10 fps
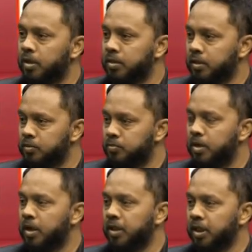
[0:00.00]
uh,
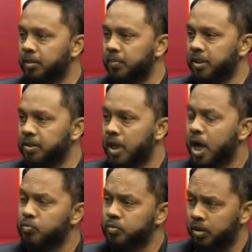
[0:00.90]
Dubai and other places.
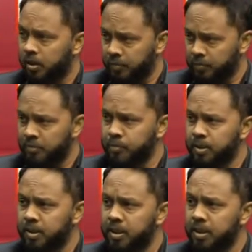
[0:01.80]
How do, have you
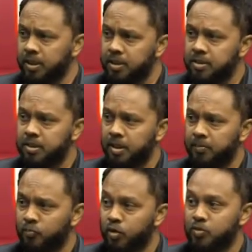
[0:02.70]
been there in the Eid time?
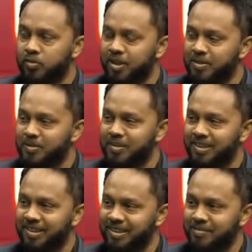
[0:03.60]
What do they do in
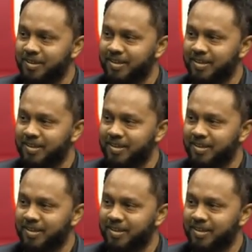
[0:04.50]
the Eid, man?